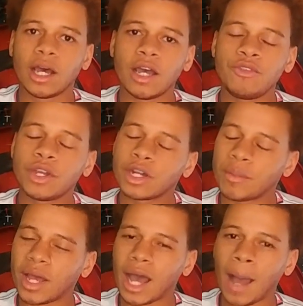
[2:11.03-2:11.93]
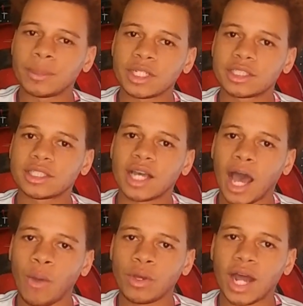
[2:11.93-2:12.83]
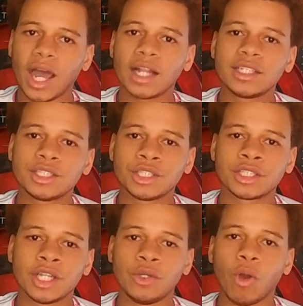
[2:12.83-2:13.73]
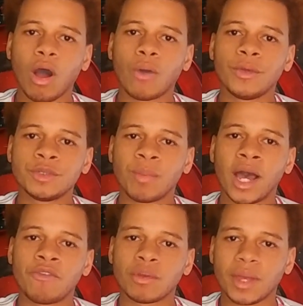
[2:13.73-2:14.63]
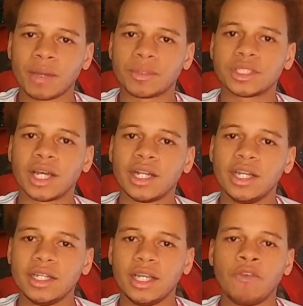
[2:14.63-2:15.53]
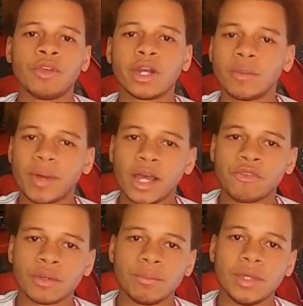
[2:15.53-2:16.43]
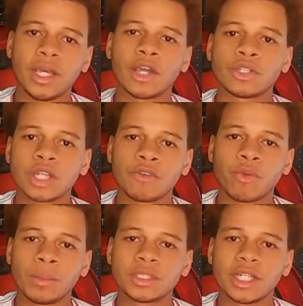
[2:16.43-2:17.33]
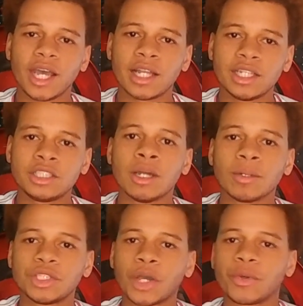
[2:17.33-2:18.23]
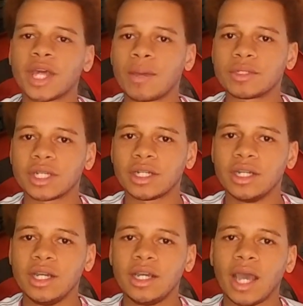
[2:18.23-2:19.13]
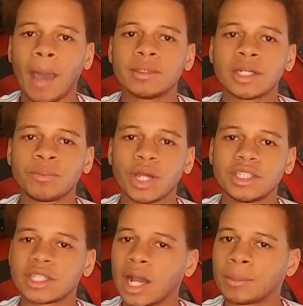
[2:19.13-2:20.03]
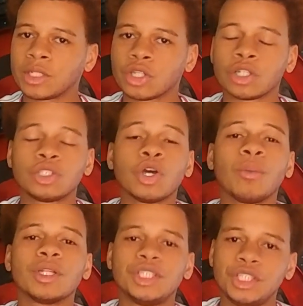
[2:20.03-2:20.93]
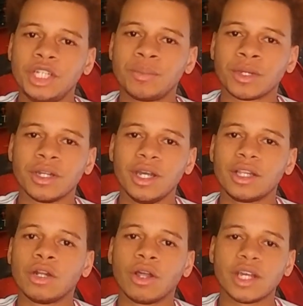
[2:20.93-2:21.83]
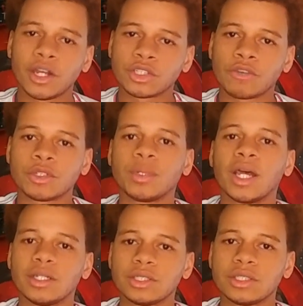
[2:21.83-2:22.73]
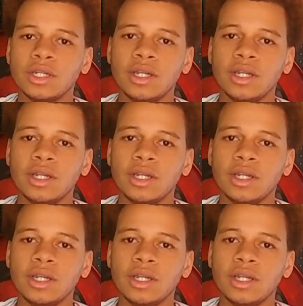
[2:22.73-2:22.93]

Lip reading: If you're going to buy optics, I would highly suggest that you always buy from Amazon. If you're going to buy from an Airsoft website, at least double check with Amazon. Amazon prices on optics are so much cheaper than all the Airsoft suppliers.